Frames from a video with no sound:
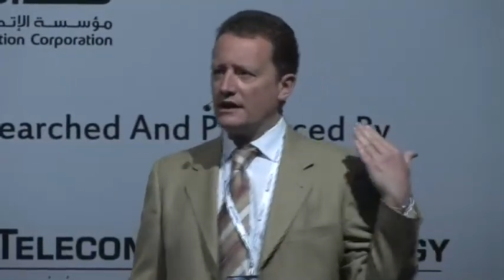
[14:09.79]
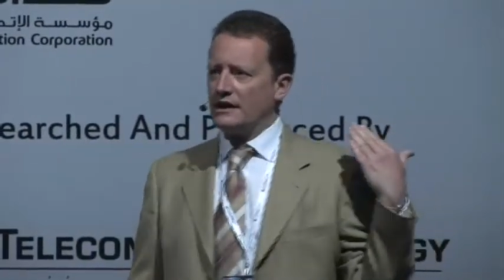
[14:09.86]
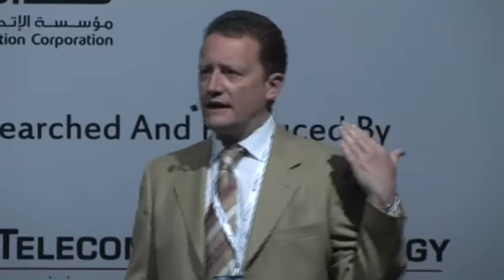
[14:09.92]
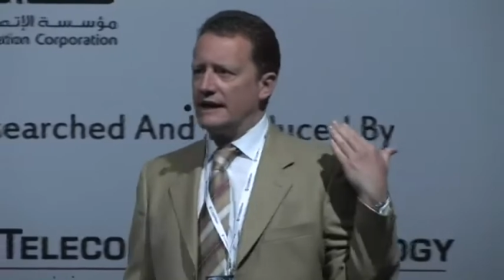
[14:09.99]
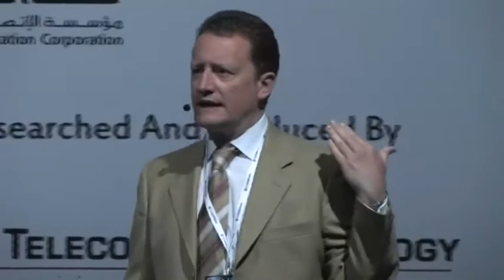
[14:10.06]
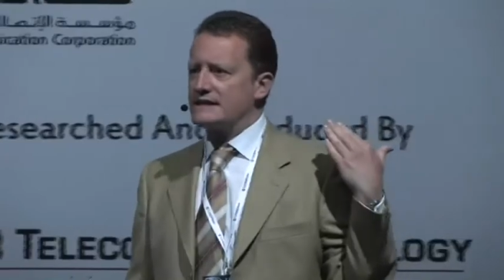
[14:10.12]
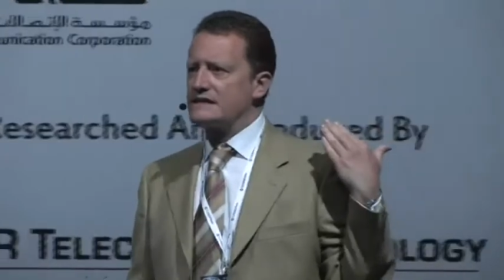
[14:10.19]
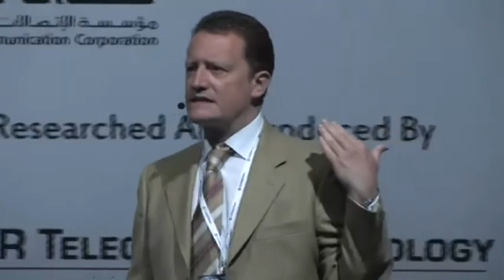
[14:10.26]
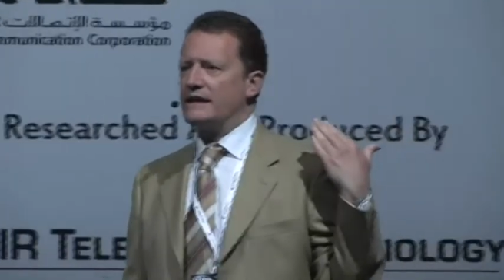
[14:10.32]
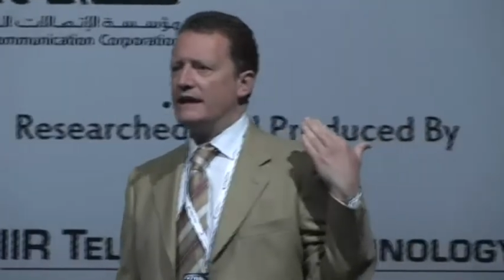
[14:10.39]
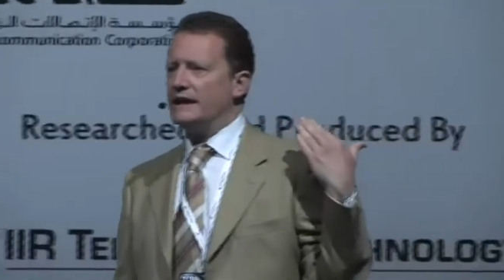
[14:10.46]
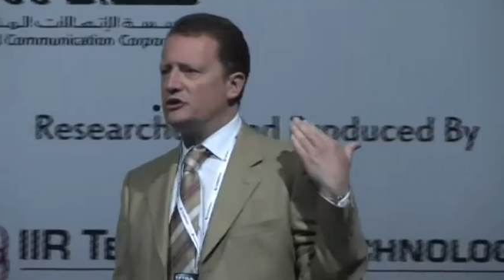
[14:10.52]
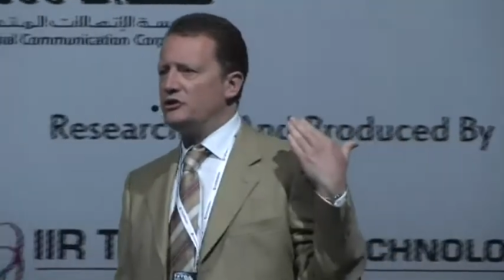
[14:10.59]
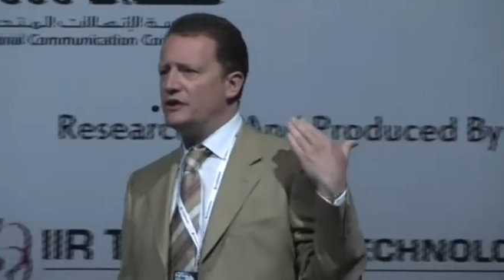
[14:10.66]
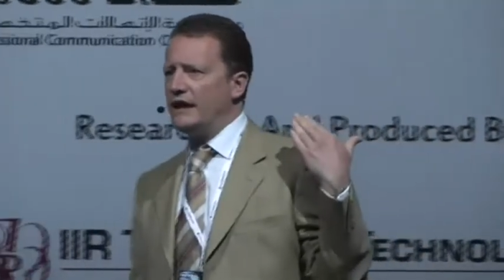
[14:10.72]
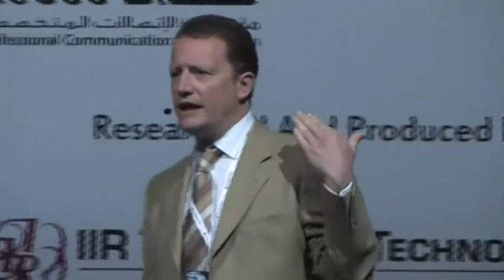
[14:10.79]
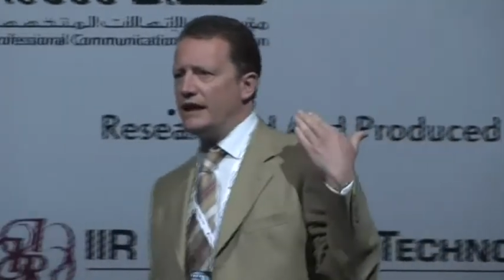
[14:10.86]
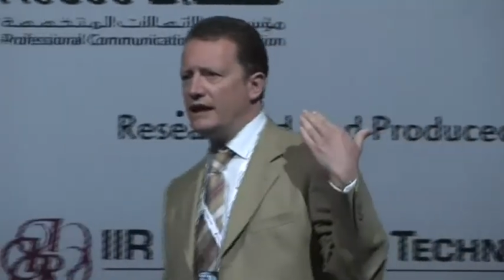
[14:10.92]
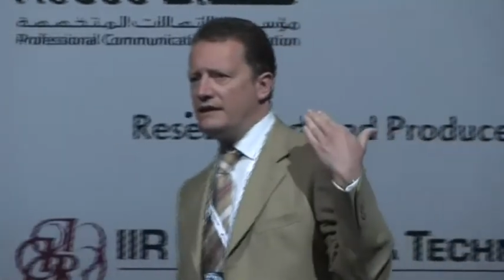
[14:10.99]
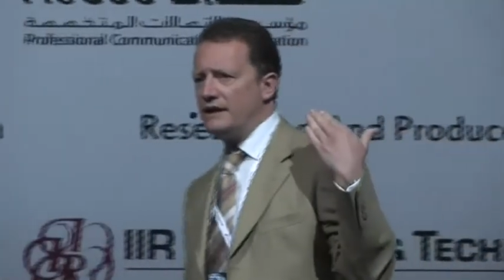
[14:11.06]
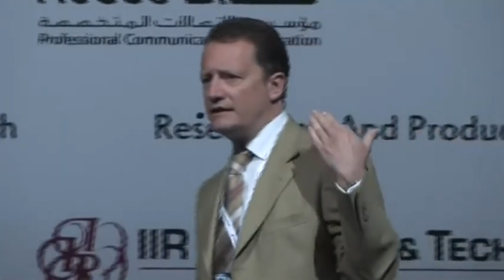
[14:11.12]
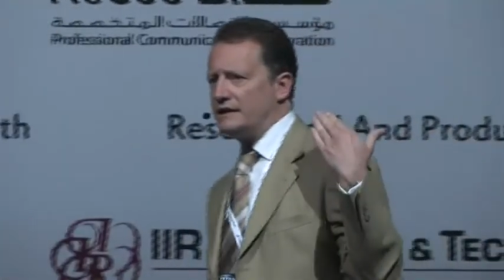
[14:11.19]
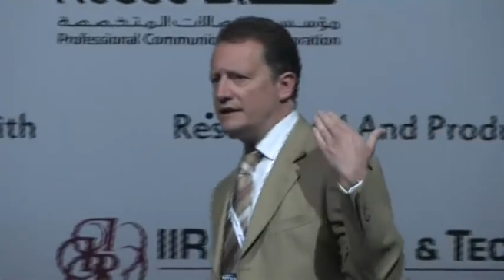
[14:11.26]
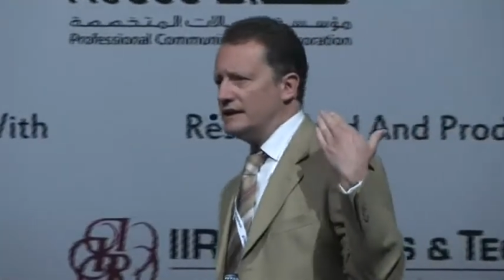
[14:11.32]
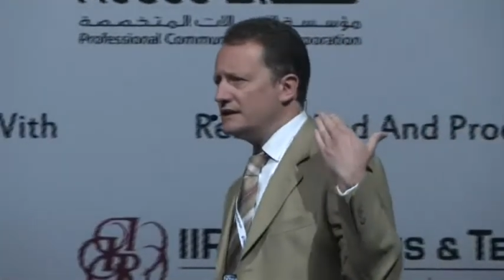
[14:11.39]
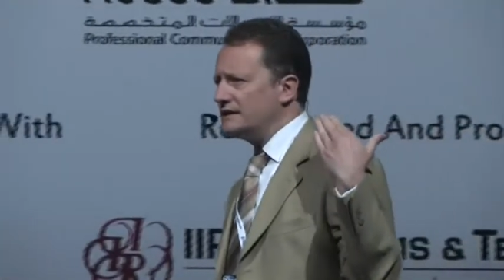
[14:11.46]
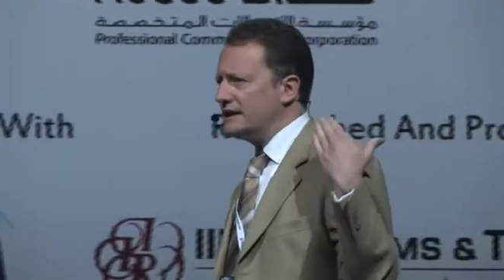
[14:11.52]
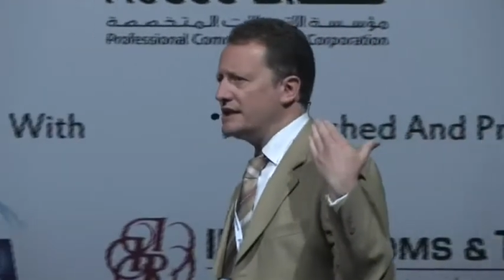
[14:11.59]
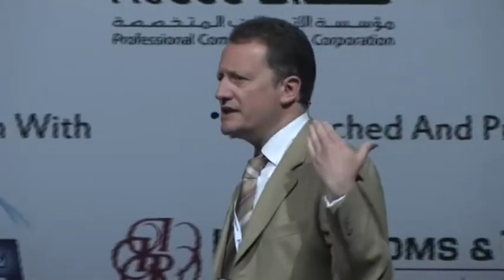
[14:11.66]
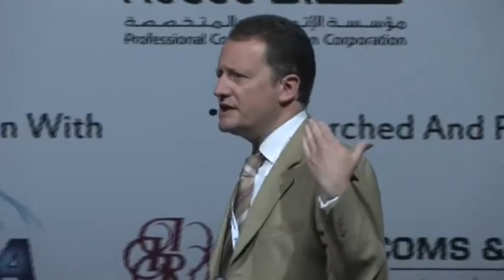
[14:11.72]
can say today that in
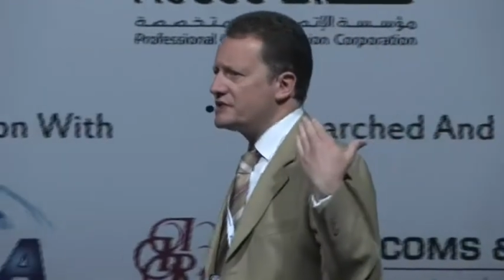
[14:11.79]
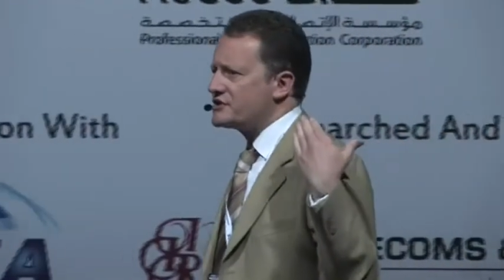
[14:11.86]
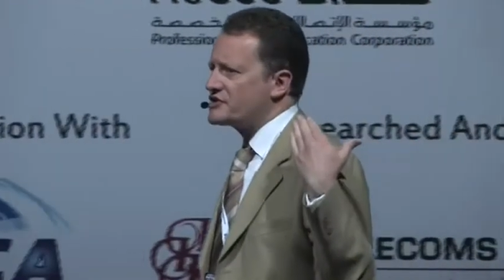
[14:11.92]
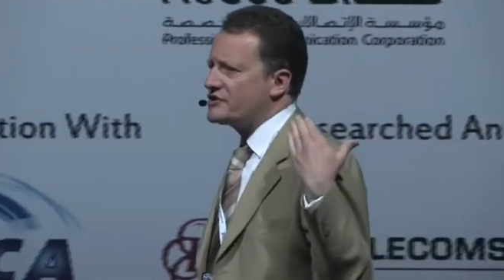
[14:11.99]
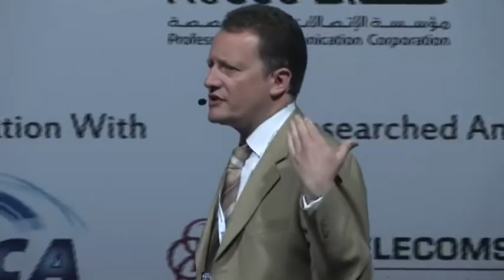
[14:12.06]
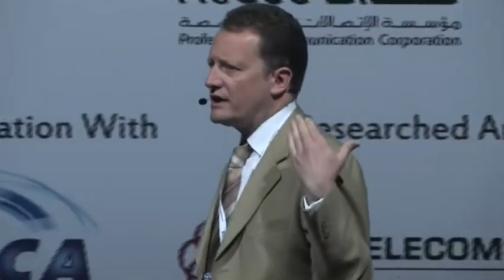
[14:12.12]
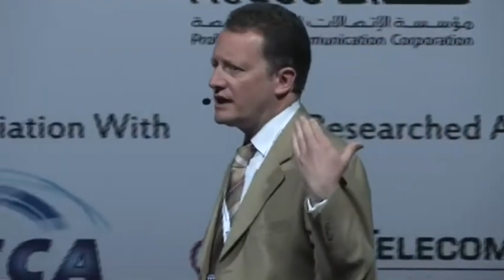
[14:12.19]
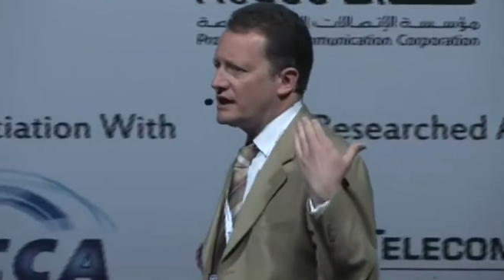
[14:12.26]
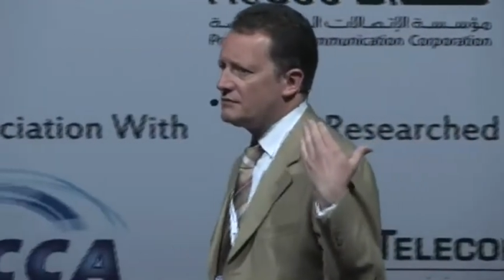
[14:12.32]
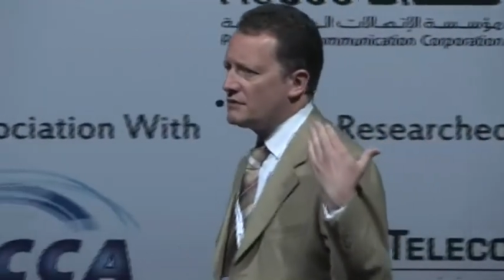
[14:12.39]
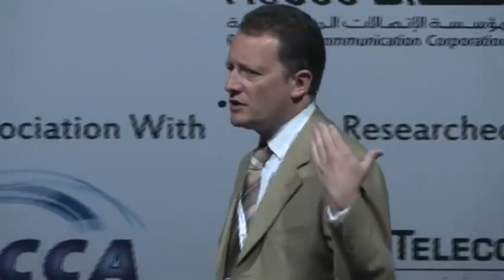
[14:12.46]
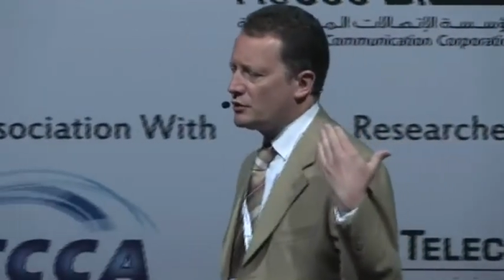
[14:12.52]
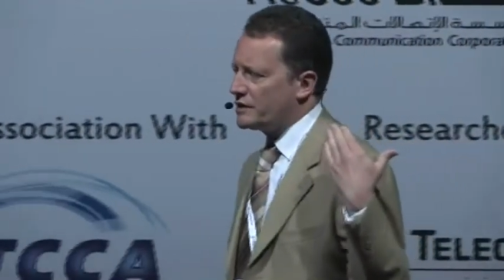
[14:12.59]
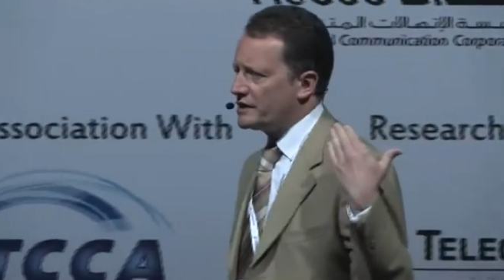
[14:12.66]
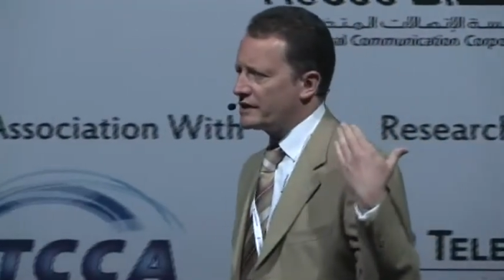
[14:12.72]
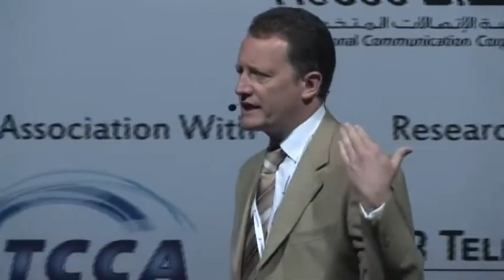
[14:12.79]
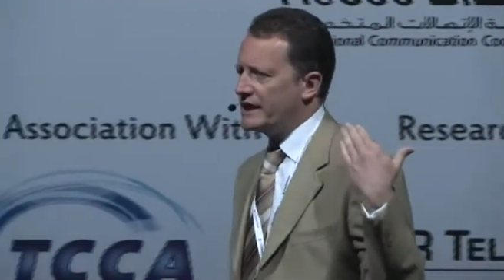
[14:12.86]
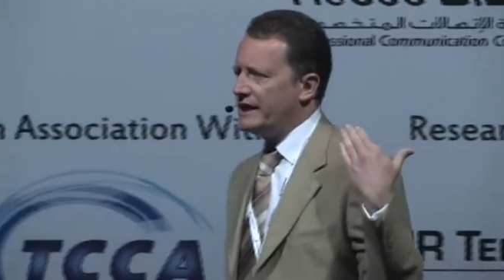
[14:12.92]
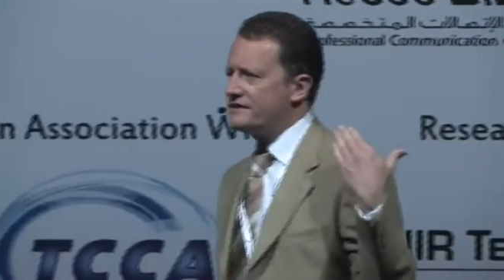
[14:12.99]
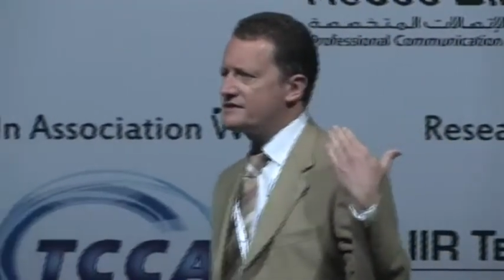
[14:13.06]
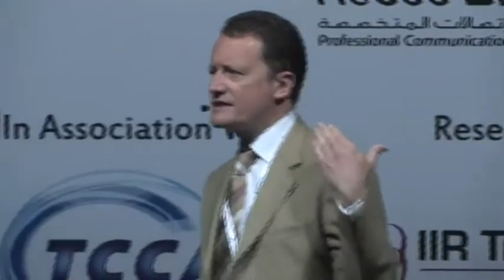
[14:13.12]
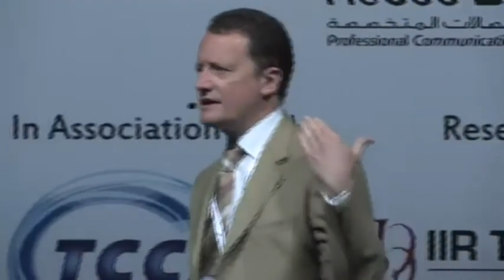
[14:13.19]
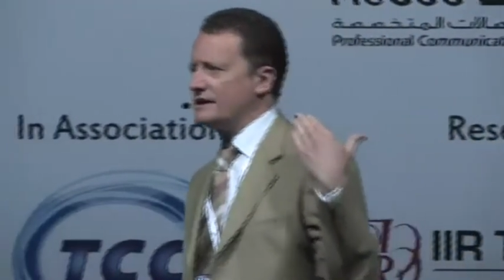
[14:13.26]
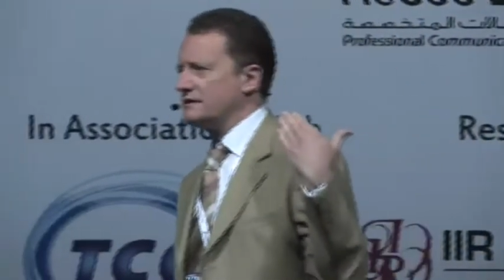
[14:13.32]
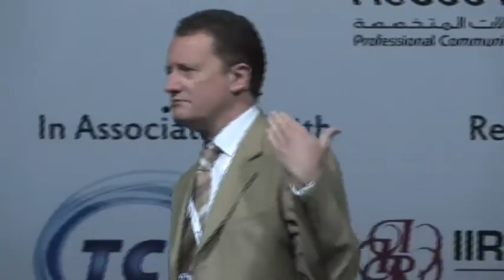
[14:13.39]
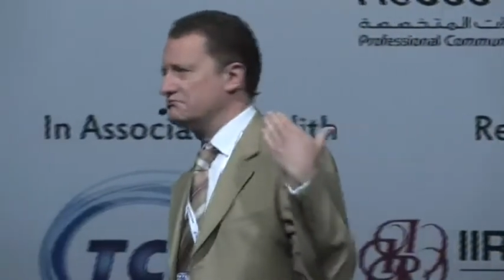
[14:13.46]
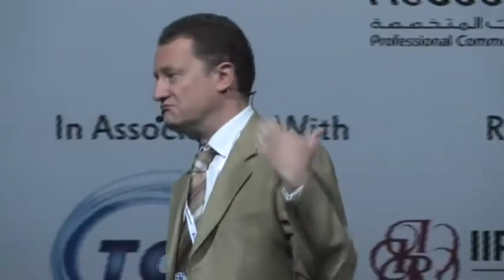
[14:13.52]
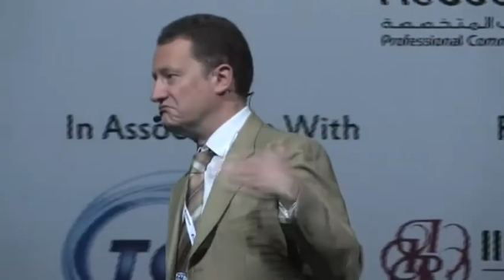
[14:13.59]
10 years' time, when our kids get